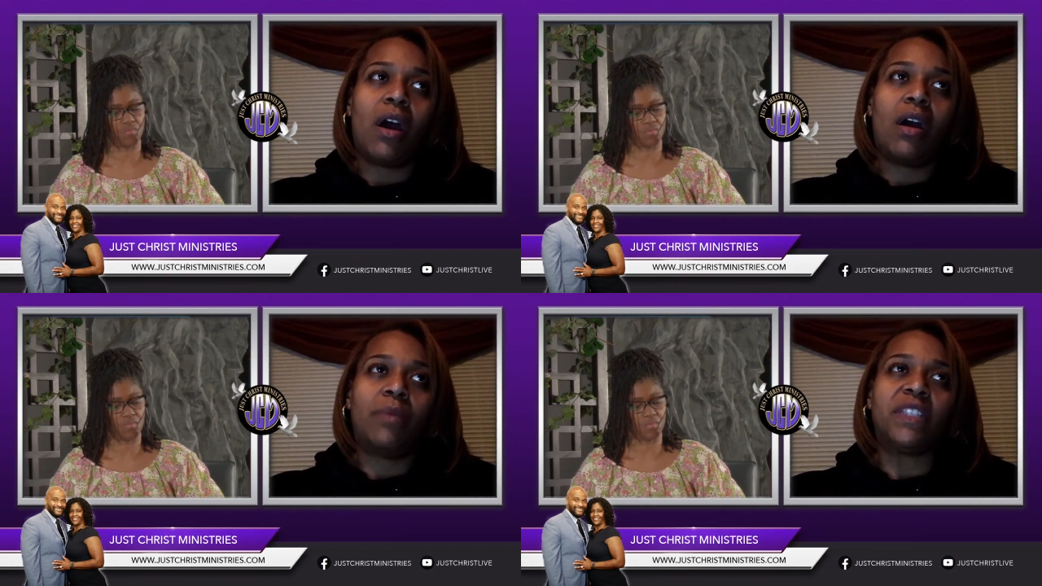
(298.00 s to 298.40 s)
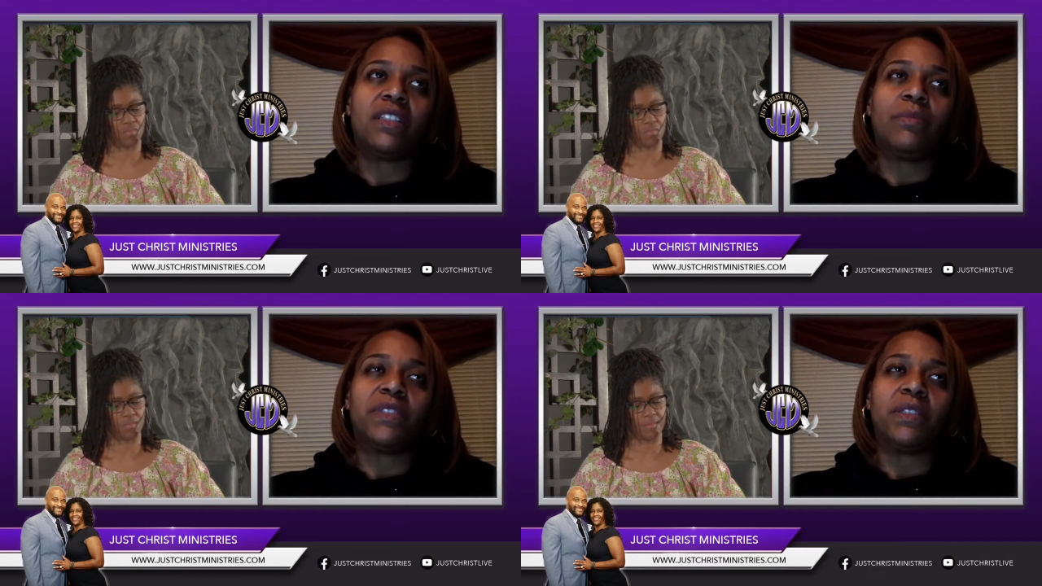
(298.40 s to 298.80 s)
Speaker 1: um, the
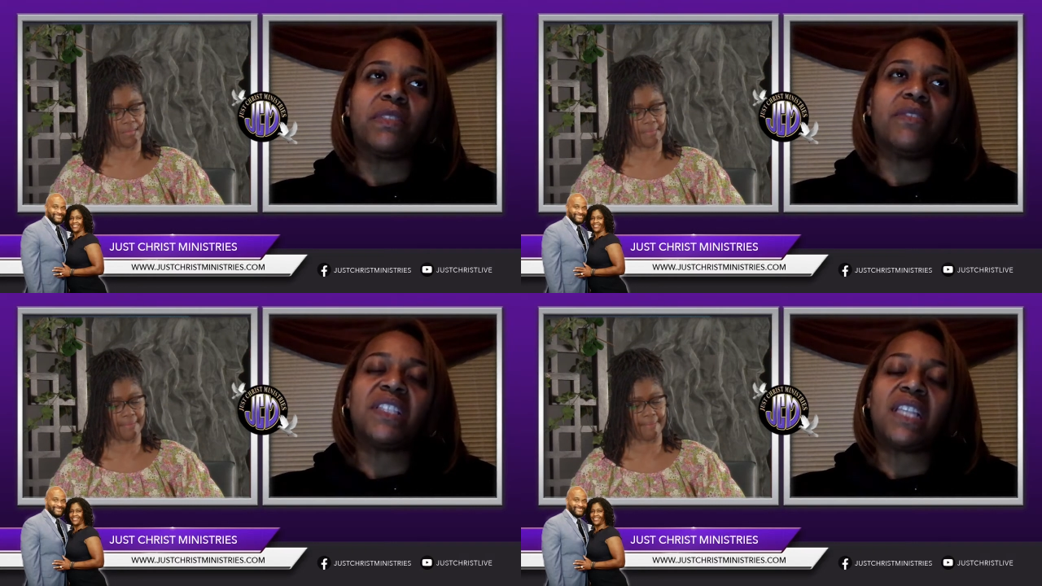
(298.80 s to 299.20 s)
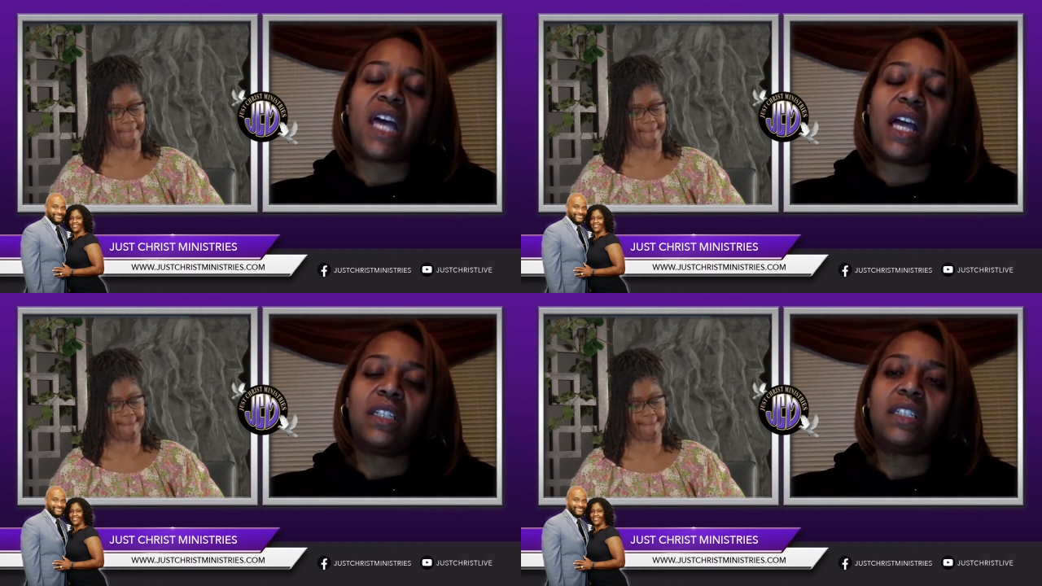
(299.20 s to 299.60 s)
symptoms of
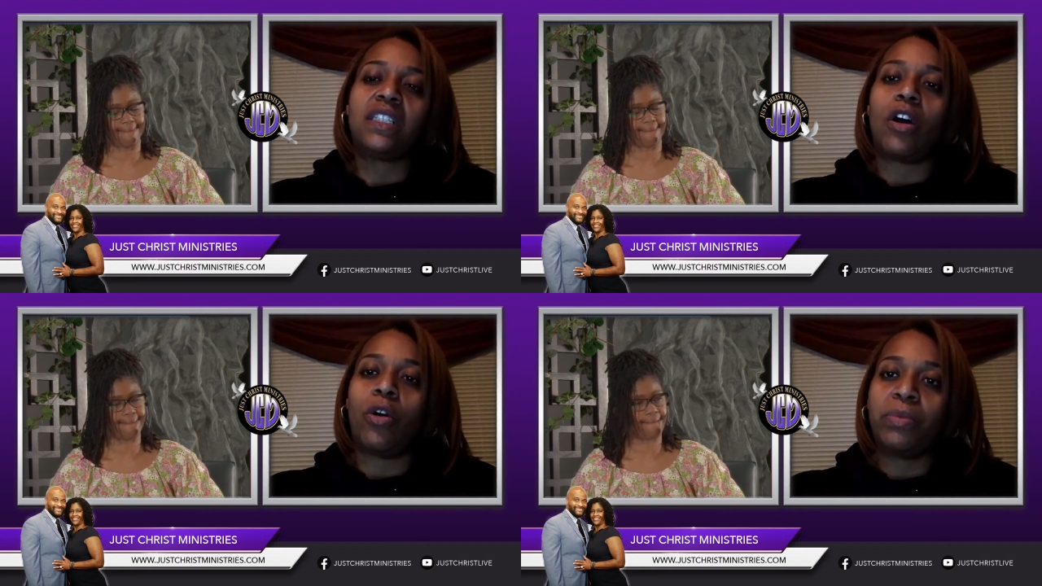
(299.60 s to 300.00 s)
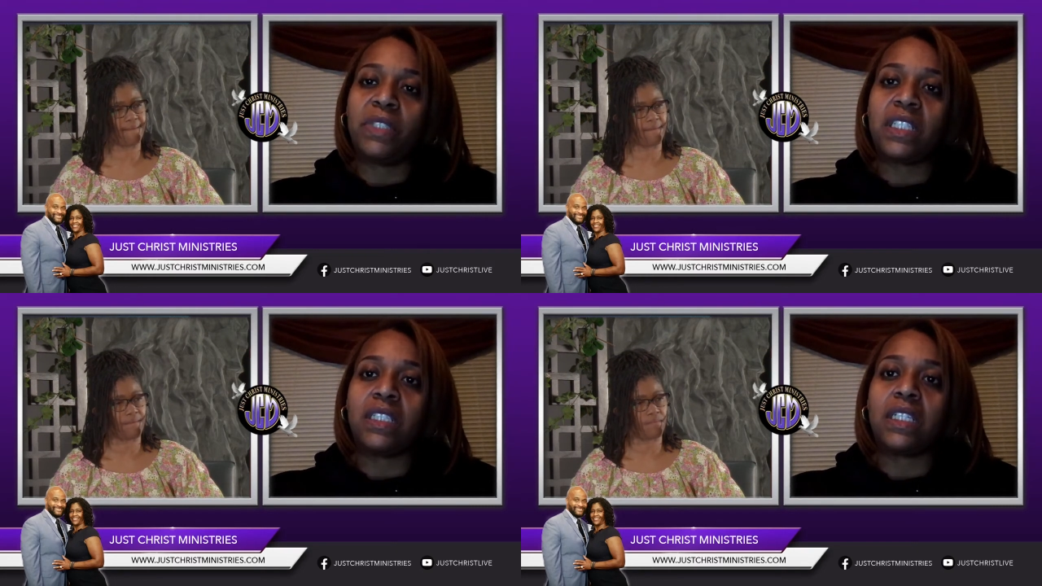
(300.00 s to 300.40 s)
sadness,
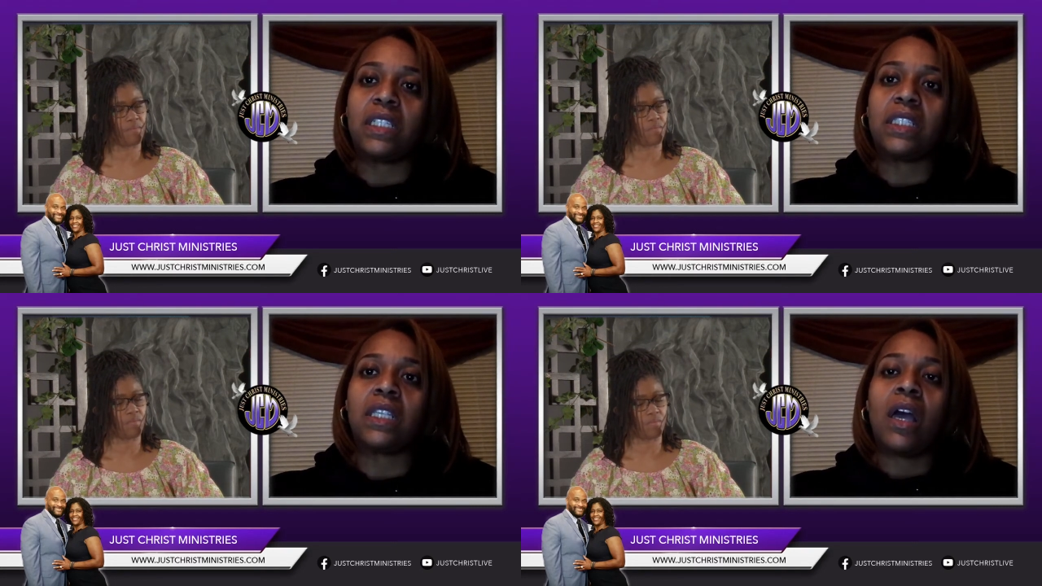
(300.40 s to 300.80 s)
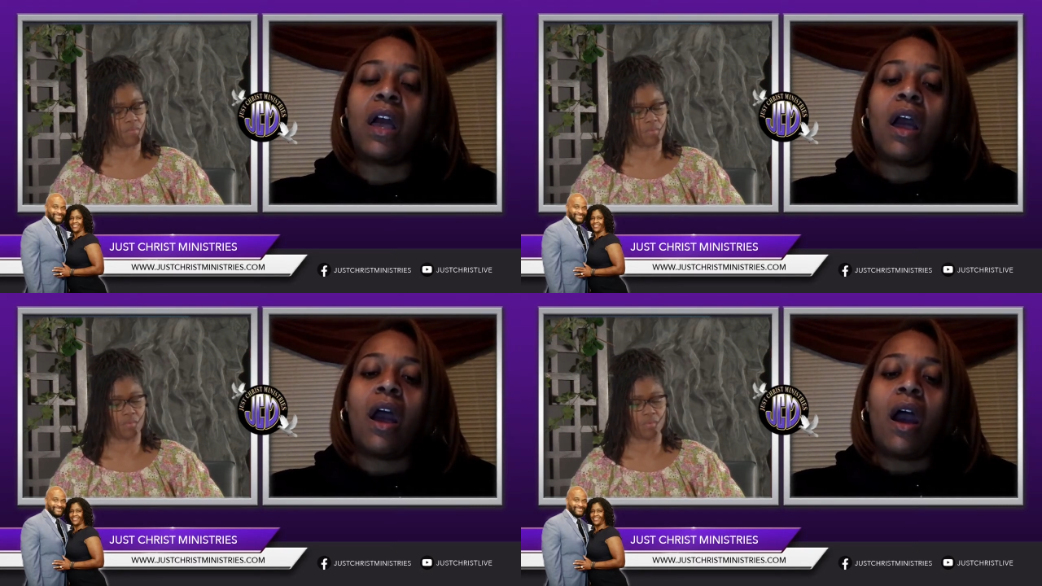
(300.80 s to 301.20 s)
hopelessness.
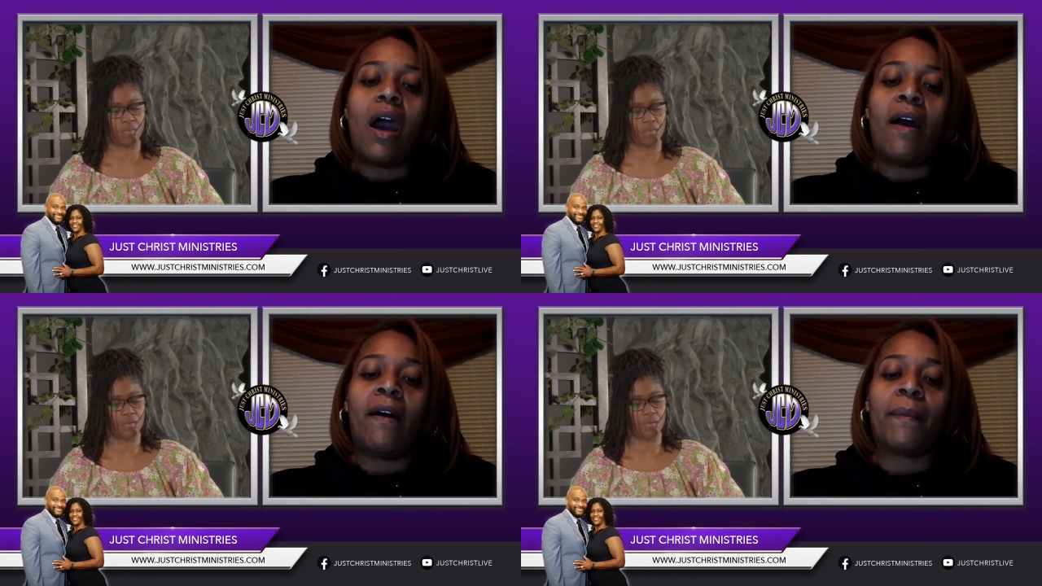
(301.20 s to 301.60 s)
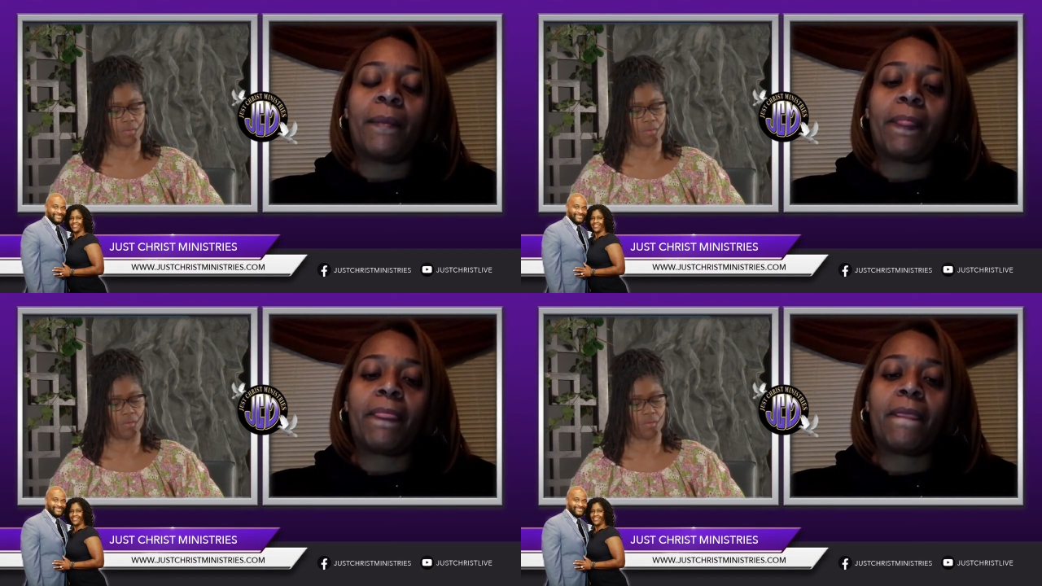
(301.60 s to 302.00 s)

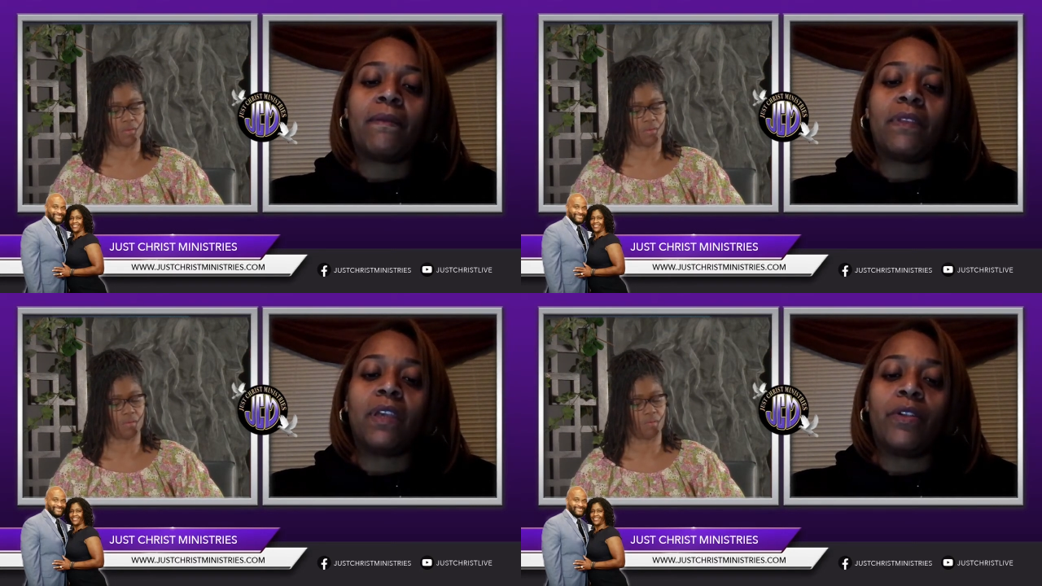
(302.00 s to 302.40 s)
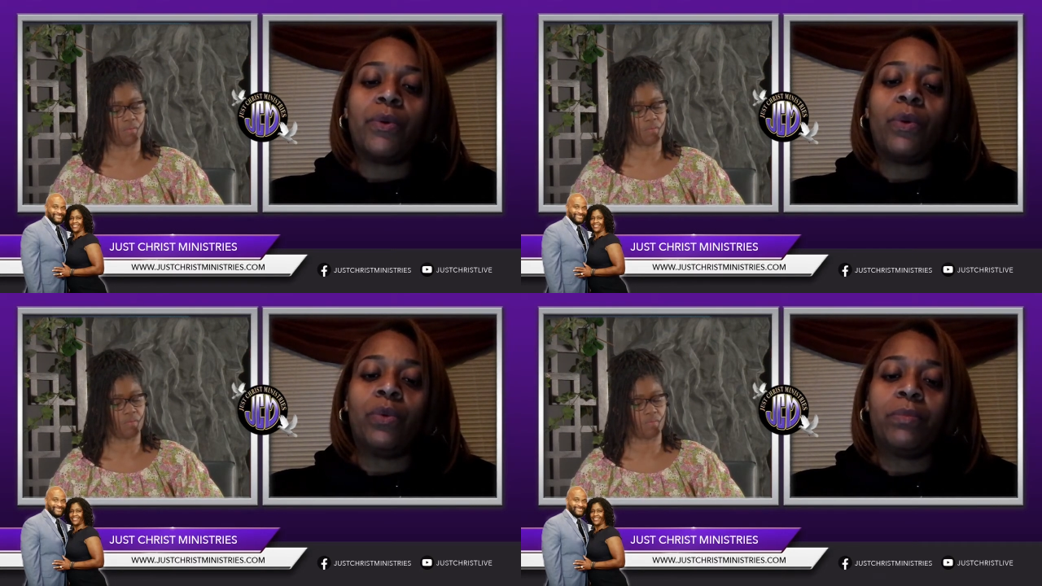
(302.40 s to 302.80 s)
Um, the
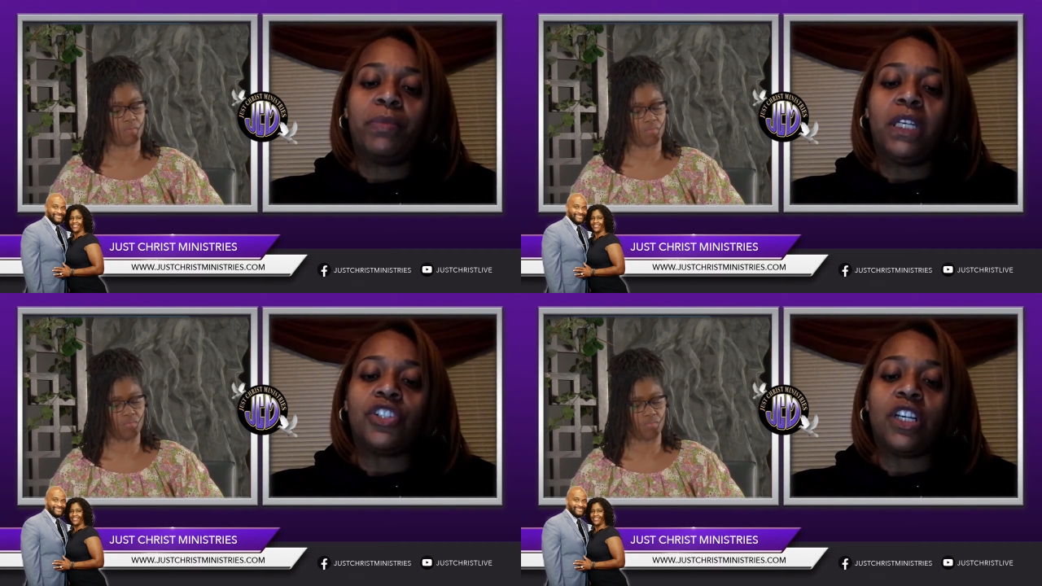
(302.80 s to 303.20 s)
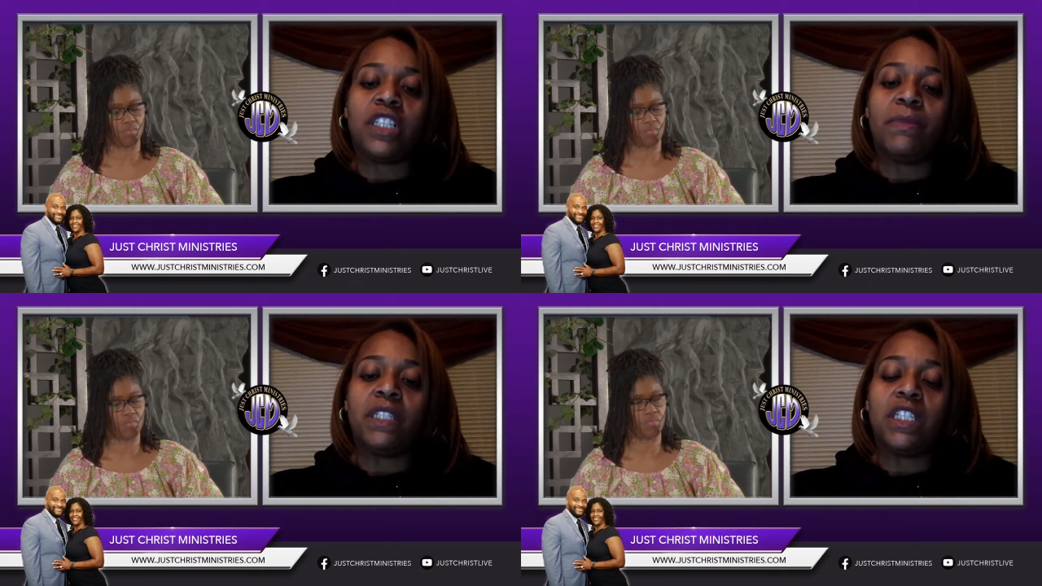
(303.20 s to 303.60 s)
other one would be
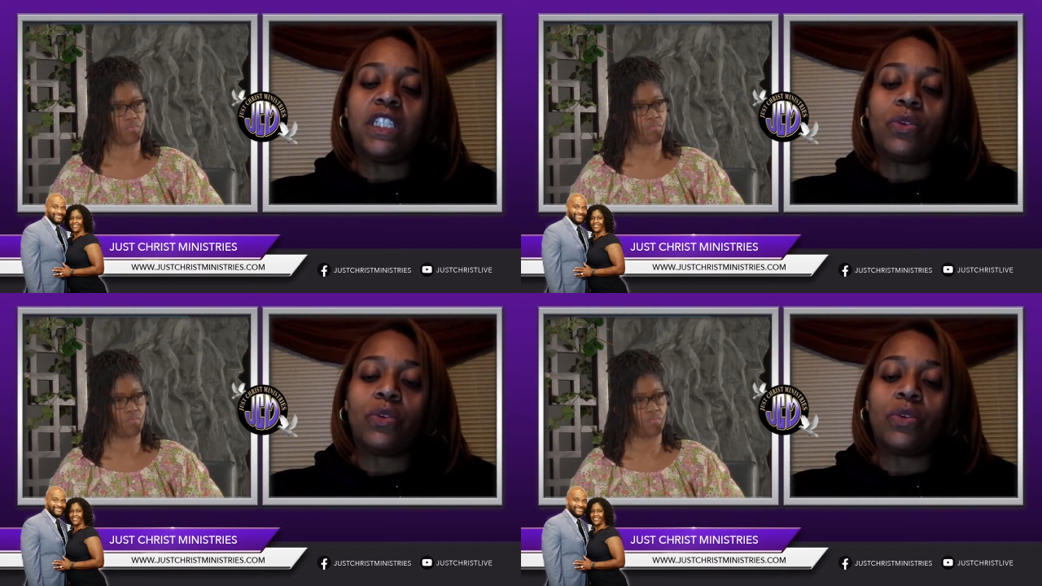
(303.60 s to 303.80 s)
adjustment